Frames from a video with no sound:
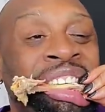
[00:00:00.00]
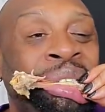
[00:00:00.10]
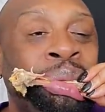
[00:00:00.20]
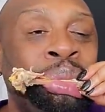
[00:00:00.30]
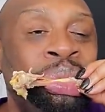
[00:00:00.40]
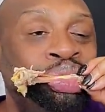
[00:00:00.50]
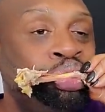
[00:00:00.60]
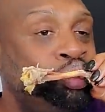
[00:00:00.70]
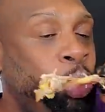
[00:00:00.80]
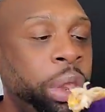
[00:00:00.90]
mm,
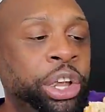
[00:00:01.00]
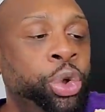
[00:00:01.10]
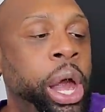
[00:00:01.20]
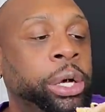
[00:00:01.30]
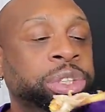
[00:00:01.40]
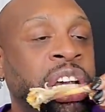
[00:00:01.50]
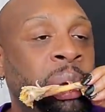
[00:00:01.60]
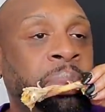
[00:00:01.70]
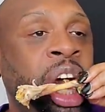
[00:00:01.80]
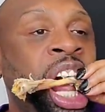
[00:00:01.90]
you ain't gonna get
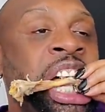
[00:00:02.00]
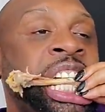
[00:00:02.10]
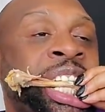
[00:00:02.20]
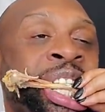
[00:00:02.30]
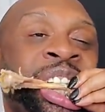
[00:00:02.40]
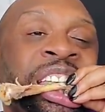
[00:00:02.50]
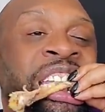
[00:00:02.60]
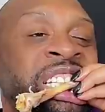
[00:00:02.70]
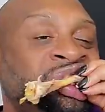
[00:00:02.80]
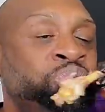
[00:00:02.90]
a bigger,
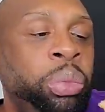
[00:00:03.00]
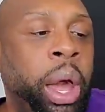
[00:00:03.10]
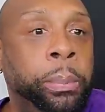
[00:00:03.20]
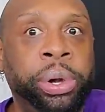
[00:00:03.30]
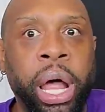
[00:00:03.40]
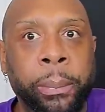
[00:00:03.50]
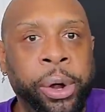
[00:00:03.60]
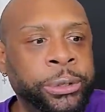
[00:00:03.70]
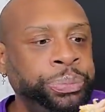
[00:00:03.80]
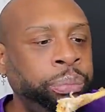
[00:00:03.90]

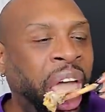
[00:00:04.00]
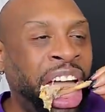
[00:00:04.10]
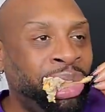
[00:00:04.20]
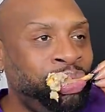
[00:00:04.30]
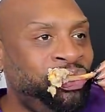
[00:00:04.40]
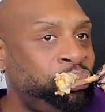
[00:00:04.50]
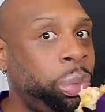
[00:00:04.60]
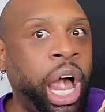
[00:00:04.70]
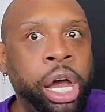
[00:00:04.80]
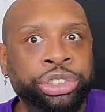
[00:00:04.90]
plumper,
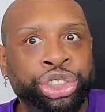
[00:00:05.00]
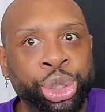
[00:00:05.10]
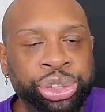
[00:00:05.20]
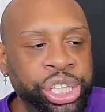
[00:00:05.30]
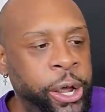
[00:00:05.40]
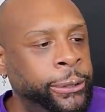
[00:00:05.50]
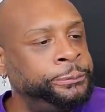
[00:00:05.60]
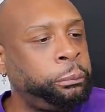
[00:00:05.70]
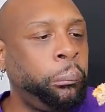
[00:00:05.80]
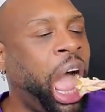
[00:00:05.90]

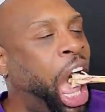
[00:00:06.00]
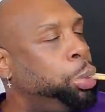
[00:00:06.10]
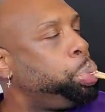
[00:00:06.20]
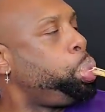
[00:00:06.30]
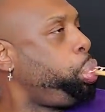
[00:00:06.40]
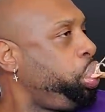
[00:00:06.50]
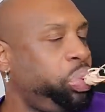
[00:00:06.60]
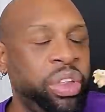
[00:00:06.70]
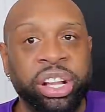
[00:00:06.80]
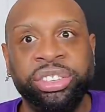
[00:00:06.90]
juicier,
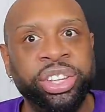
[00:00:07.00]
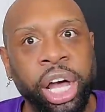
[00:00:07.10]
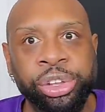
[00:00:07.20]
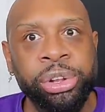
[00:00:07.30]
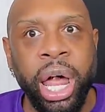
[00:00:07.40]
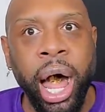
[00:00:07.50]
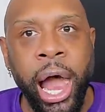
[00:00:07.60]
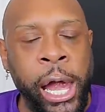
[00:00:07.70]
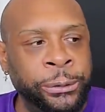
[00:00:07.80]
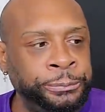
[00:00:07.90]
mm,
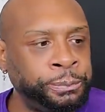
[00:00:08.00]
succulent